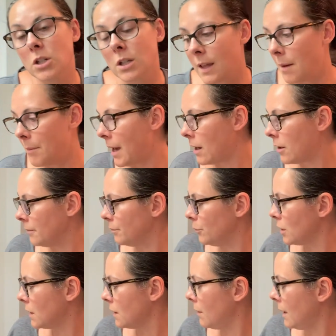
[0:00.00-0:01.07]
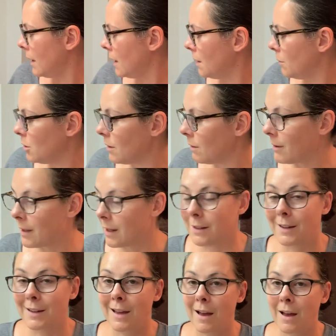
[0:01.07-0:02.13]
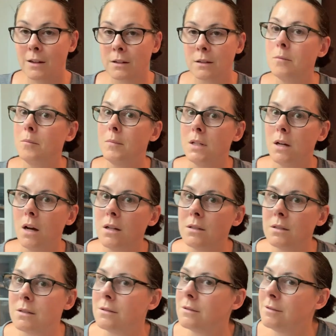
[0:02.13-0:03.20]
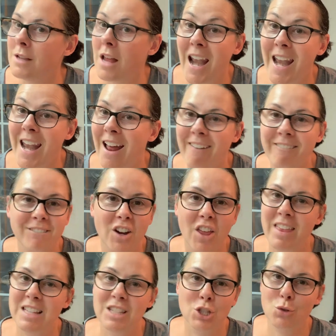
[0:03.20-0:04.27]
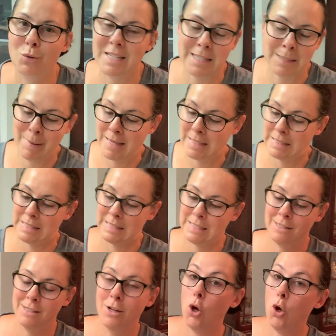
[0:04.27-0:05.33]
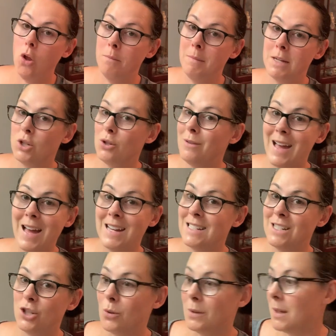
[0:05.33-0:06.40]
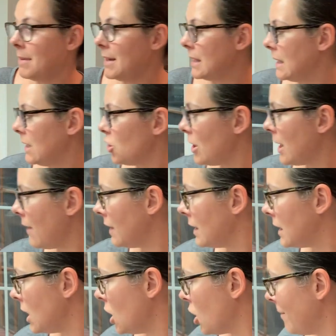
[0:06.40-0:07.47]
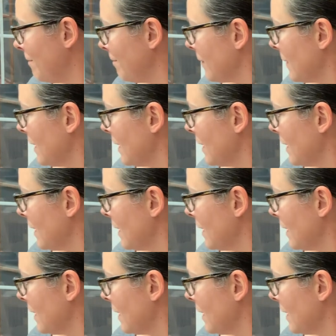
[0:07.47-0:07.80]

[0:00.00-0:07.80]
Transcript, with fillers: I took that pattern. Let's see what I end up doing with it. Again, not, not for this Christmas. Hold me to that. Don't let me stitch that this year.